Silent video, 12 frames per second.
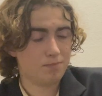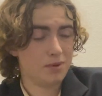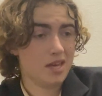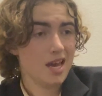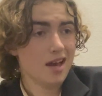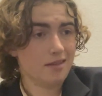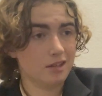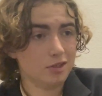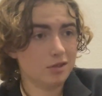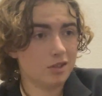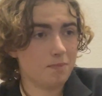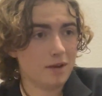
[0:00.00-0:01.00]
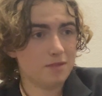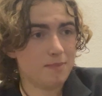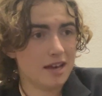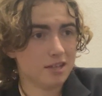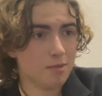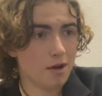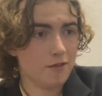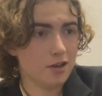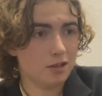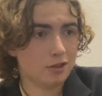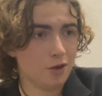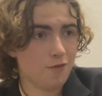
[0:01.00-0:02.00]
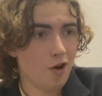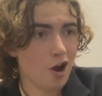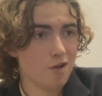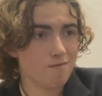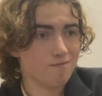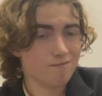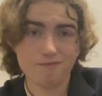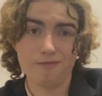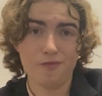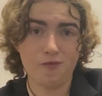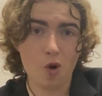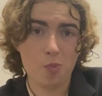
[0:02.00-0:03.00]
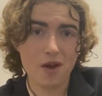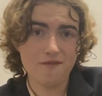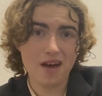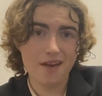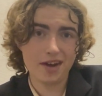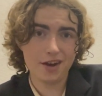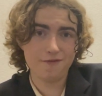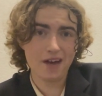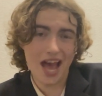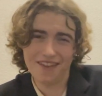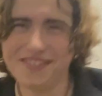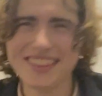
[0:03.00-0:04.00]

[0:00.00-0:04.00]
But yeah, this was the best basketball video so far. 4.5 out of 5.